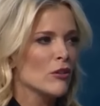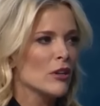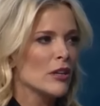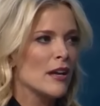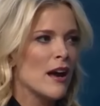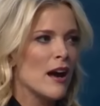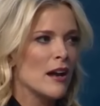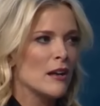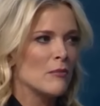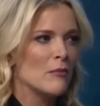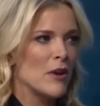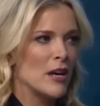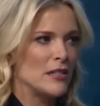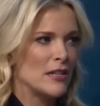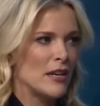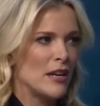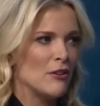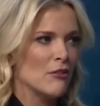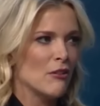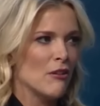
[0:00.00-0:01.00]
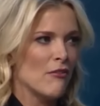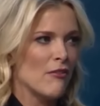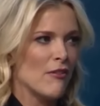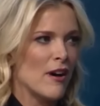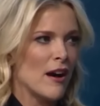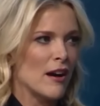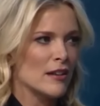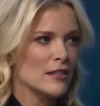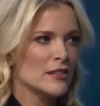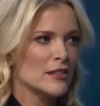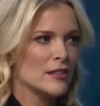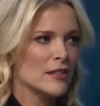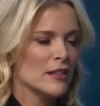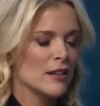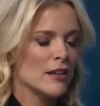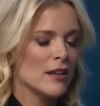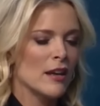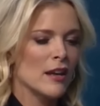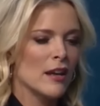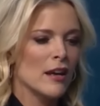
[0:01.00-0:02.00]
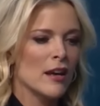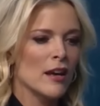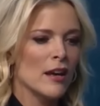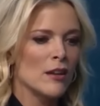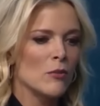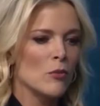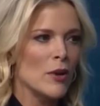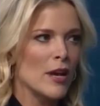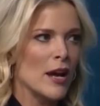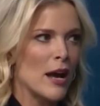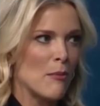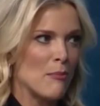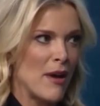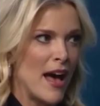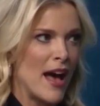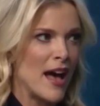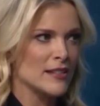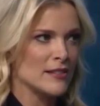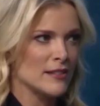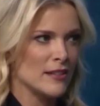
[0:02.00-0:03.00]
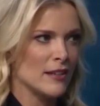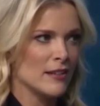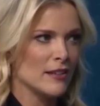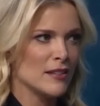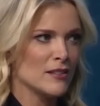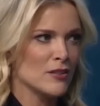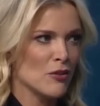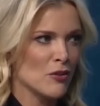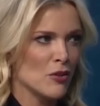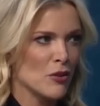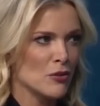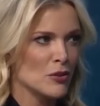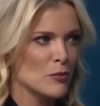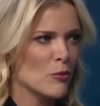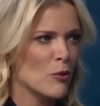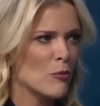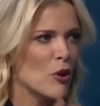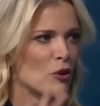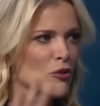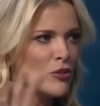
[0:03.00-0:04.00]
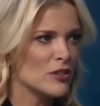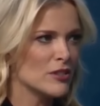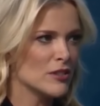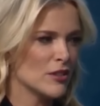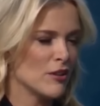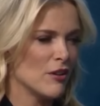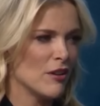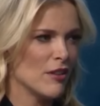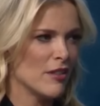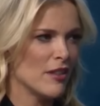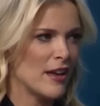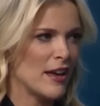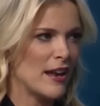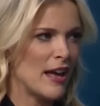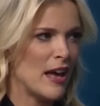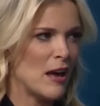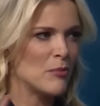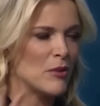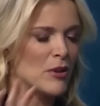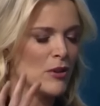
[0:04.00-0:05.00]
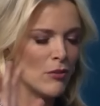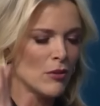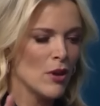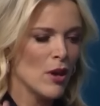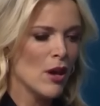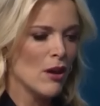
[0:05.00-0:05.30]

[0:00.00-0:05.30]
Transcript: of the spear. And when you die in your bed years from now, think, ah,